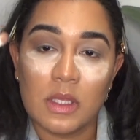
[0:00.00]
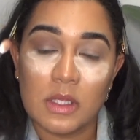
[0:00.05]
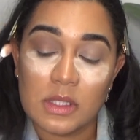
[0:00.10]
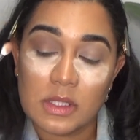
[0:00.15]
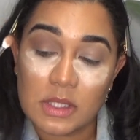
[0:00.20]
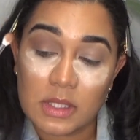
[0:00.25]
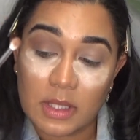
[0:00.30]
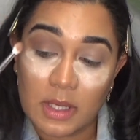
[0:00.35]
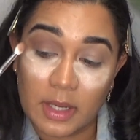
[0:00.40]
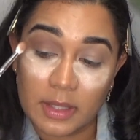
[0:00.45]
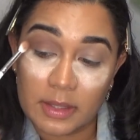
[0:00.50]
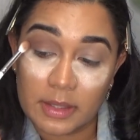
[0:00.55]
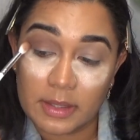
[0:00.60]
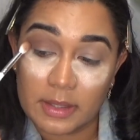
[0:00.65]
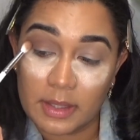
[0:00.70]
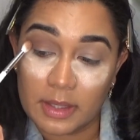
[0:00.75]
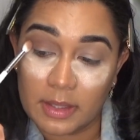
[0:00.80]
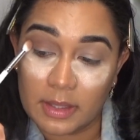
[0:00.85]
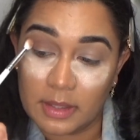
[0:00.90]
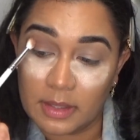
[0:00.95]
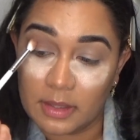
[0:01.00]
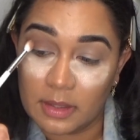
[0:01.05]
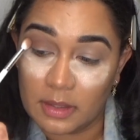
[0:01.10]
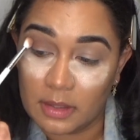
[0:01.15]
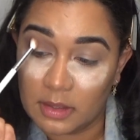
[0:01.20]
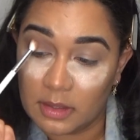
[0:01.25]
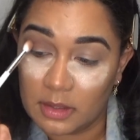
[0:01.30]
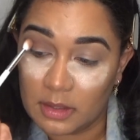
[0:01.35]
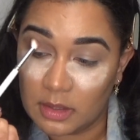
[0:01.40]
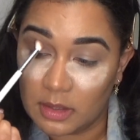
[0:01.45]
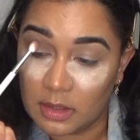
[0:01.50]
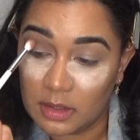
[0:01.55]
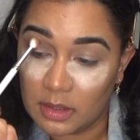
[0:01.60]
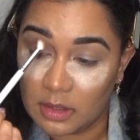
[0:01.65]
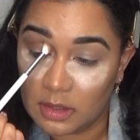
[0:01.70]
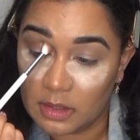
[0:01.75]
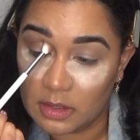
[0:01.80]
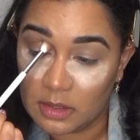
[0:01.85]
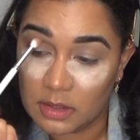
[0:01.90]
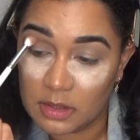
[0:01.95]
to kind of get it
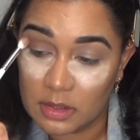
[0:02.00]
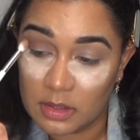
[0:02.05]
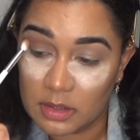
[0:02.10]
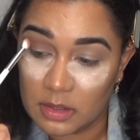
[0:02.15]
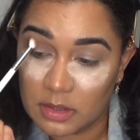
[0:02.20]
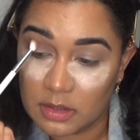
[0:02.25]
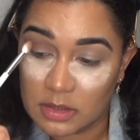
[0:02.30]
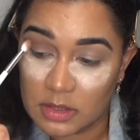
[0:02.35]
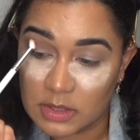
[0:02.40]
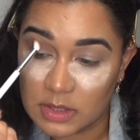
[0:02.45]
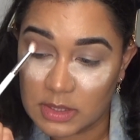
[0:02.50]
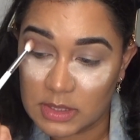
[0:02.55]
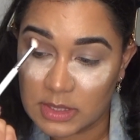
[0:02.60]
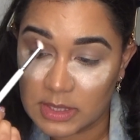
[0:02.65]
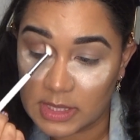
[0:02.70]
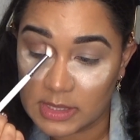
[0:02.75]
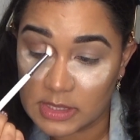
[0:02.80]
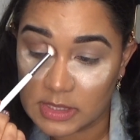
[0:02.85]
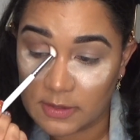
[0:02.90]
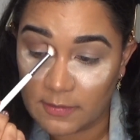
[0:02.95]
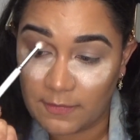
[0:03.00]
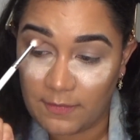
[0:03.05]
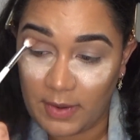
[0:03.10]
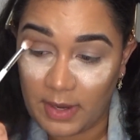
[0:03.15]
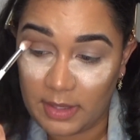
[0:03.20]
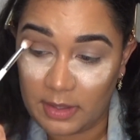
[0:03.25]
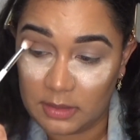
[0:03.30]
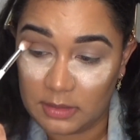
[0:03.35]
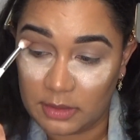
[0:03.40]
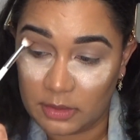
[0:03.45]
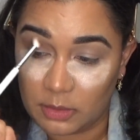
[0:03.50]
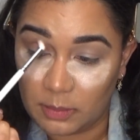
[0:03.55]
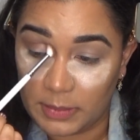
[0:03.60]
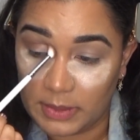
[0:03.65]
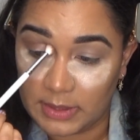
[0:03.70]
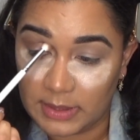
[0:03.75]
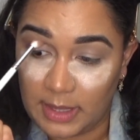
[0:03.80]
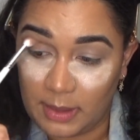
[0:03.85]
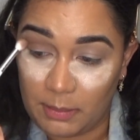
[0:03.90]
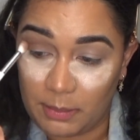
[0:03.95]
to intensify a little
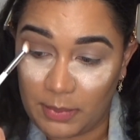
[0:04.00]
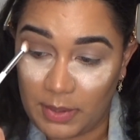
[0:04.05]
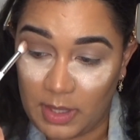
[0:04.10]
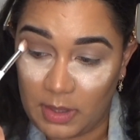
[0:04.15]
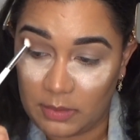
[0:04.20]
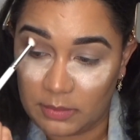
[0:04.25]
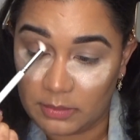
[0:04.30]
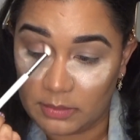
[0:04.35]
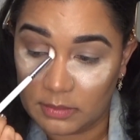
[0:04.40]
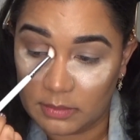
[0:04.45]
bit, that brown.